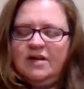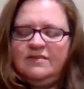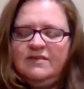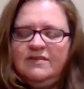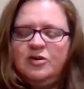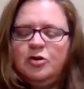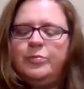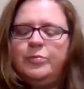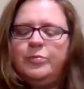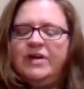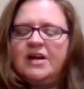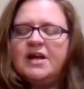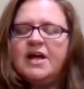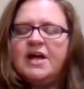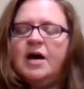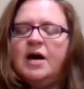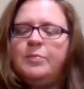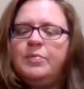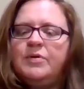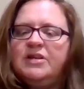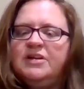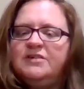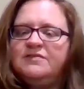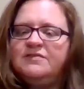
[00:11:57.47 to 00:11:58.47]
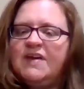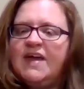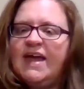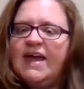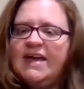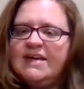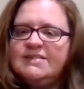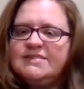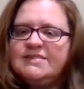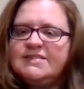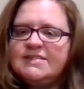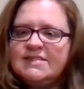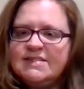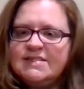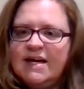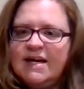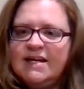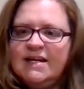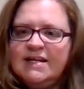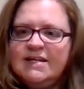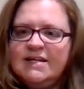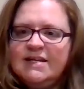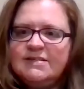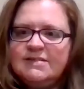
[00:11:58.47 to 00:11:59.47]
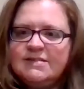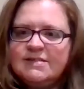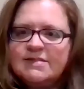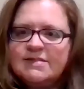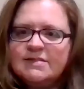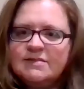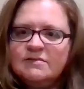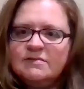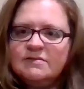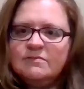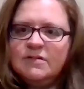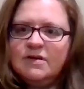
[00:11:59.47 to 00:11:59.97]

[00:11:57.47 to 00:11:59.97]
There will be a couple of case studies